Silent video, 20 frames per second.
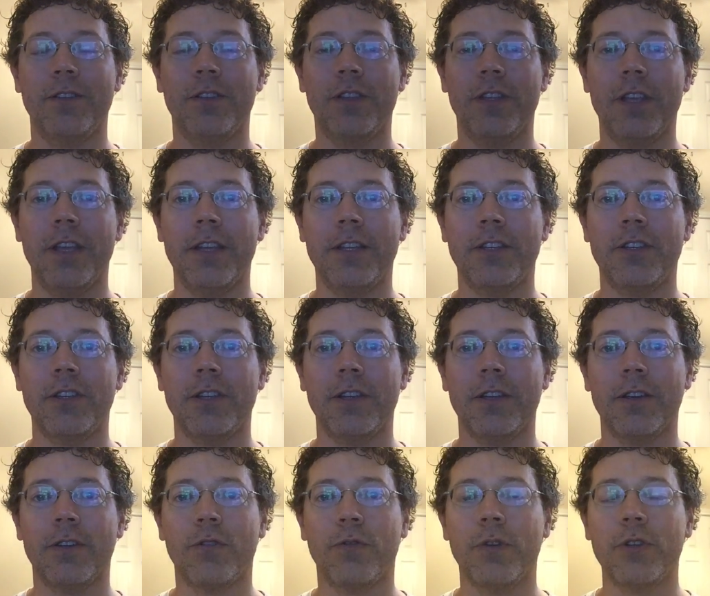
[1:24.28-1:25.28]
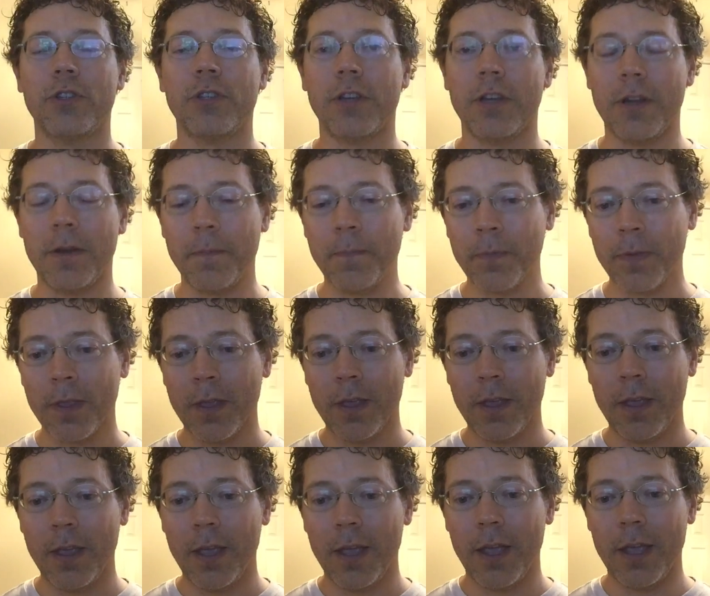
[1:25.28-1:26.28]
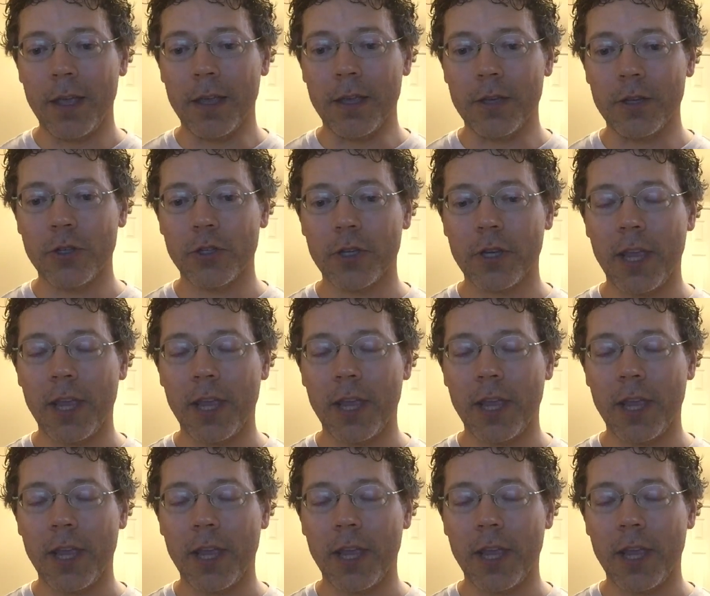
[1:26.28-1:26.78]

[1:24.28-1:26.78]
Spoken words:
that Kristen is